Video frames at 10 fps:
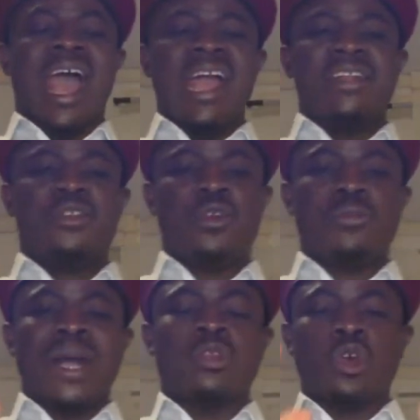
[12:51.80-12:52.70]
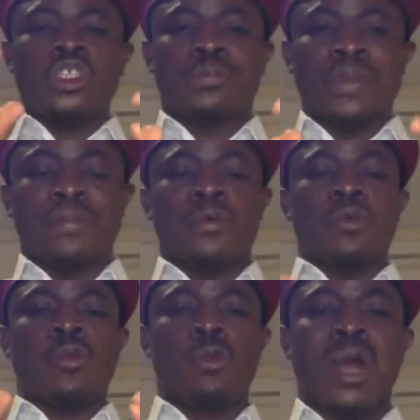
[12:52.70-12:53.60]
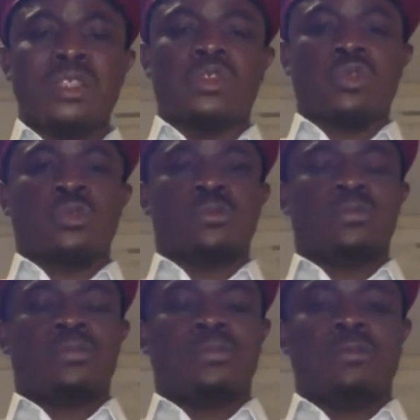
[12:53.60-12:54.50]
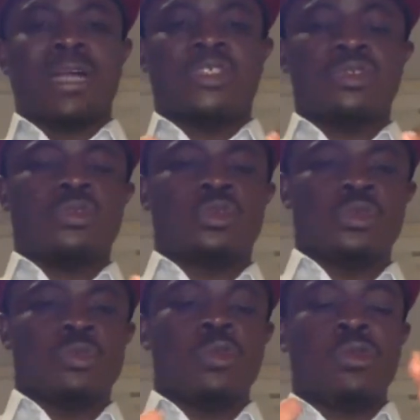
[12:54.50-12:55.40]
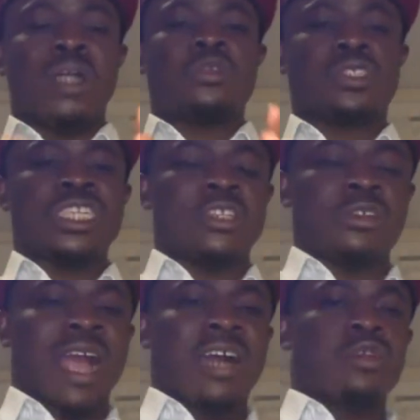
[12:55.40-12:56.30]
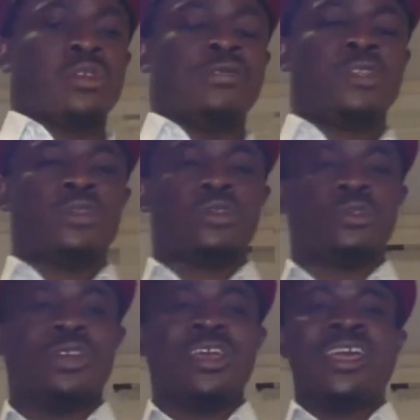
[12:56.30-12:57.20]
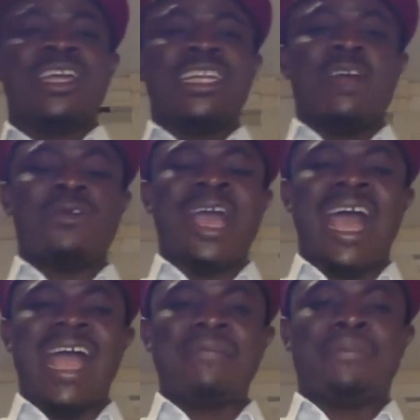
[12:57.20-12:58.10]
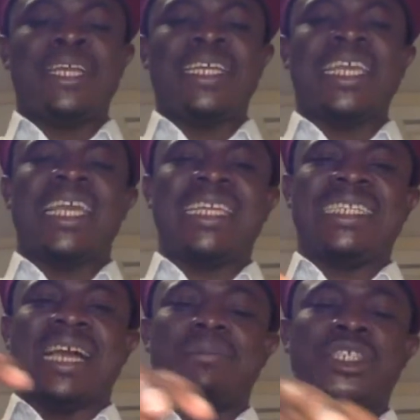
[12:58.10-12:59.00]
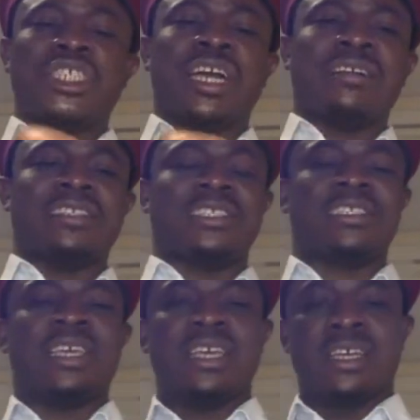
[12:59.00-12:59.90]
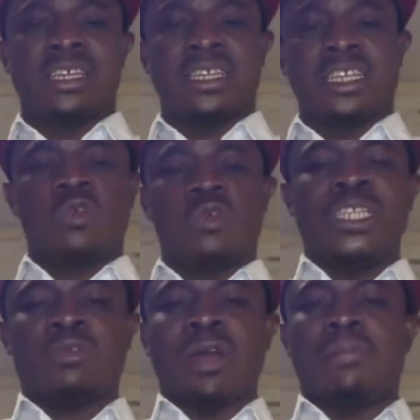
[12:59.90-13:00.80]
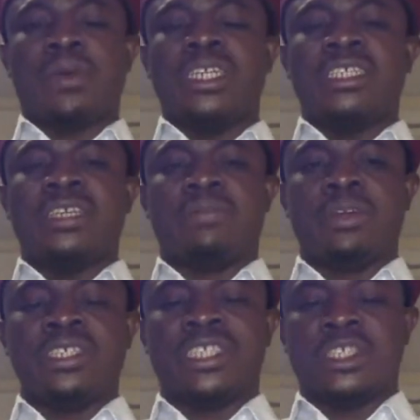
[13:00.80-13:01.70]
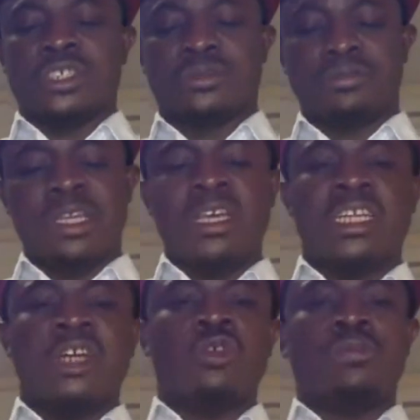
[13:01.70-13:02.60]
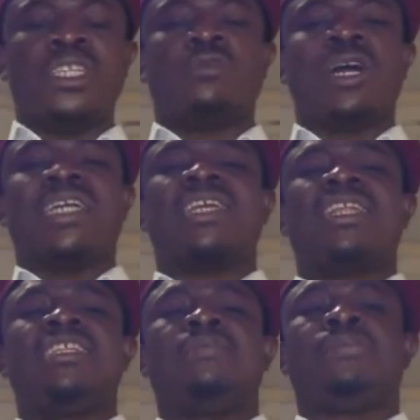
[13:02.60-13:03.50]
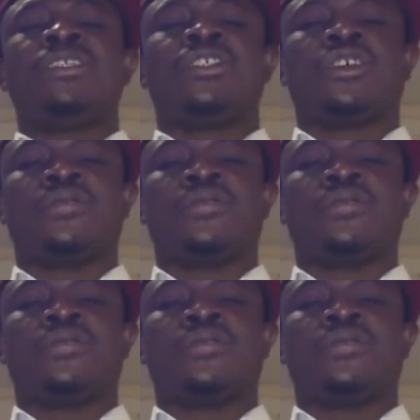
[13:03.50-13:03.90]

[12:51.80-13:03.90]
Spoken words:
and by those people who want to take you out of the road, they will bring in their machineries. They will be the one burning the police station. They will be the one killing the police